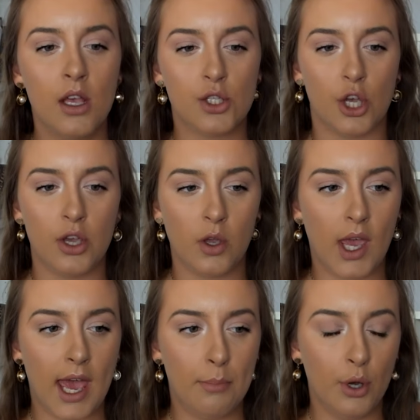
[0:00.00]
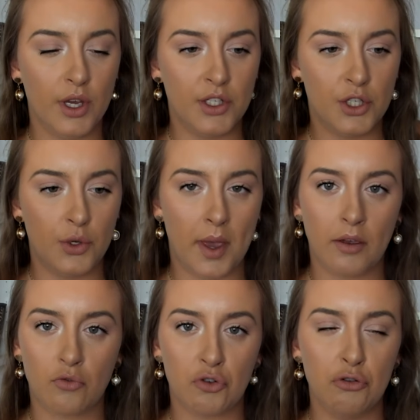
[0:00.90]
So you get put into a
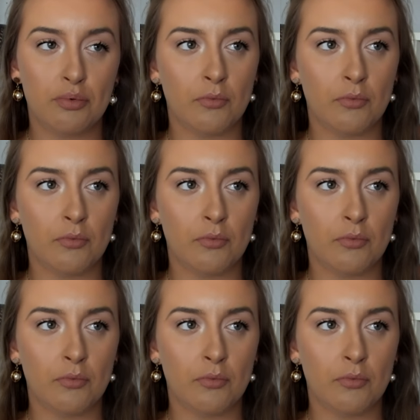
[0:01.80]
group.